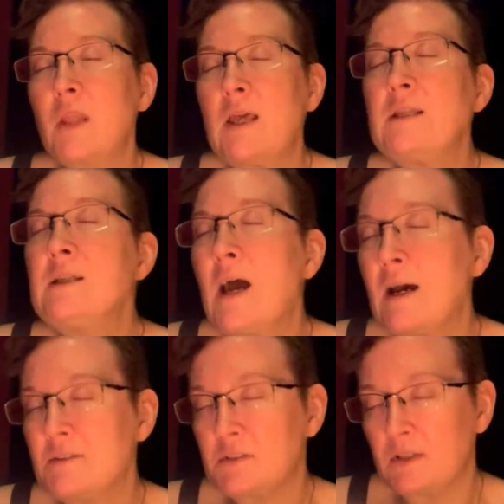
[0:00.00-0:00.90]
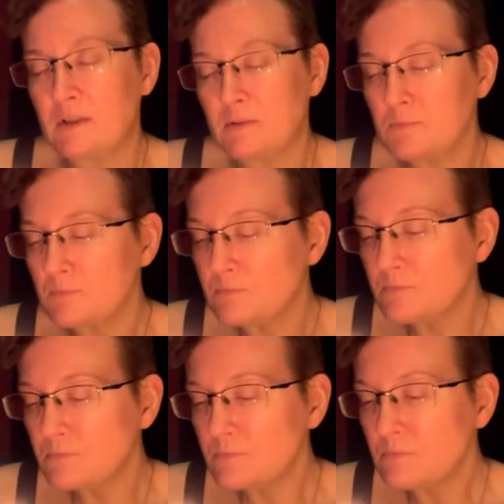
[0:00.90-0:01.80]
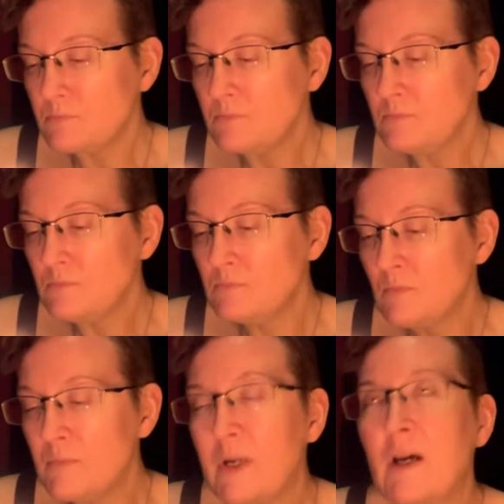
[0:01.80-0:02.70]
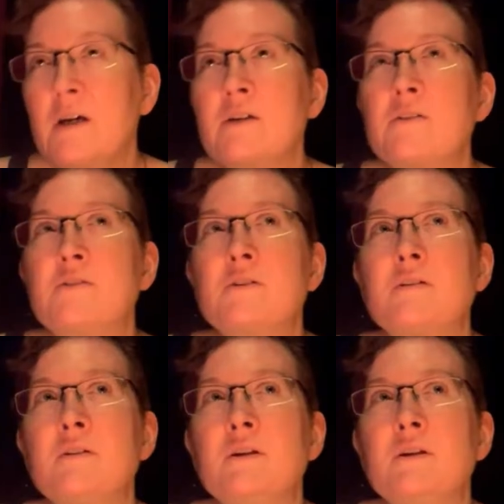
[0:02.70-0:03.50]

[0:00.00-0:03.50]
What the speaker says: And in asking, because